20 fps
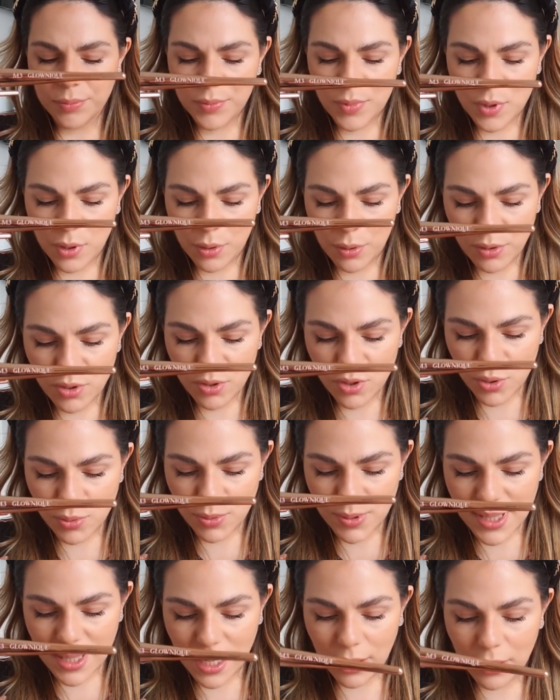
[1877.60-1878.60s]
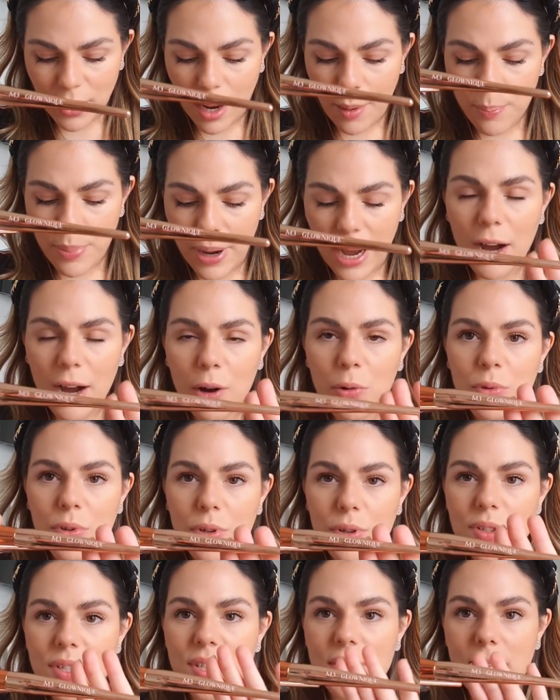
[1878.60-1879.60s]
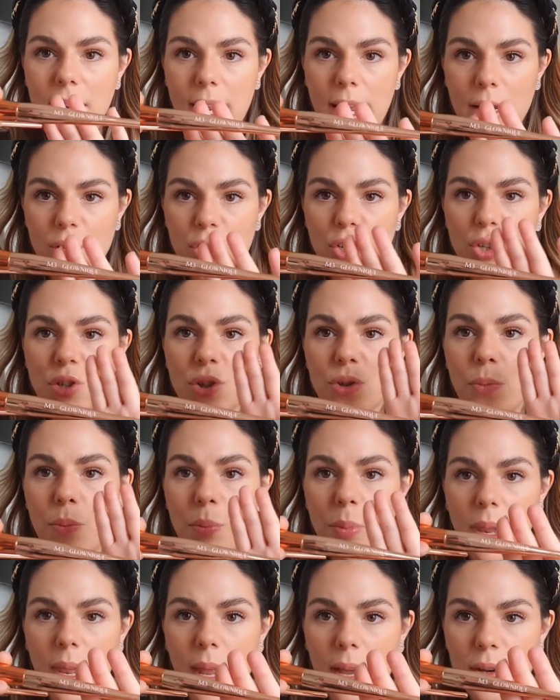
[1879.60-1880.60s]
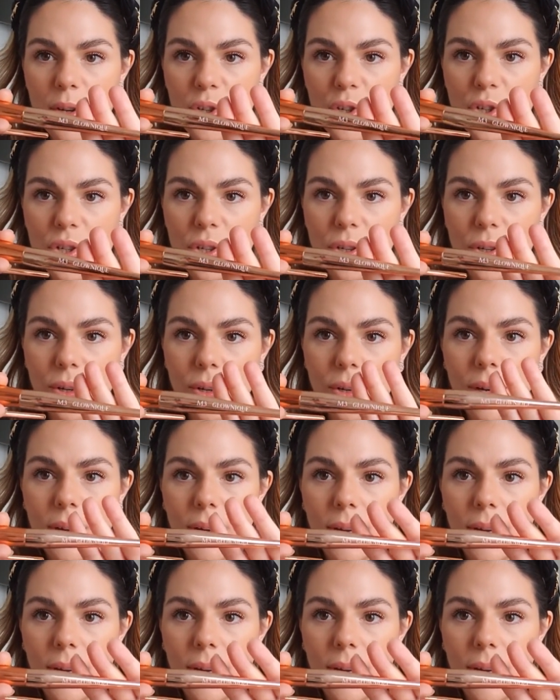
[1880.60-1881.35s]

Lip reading: sorry, just 1 second, a powder slash blush I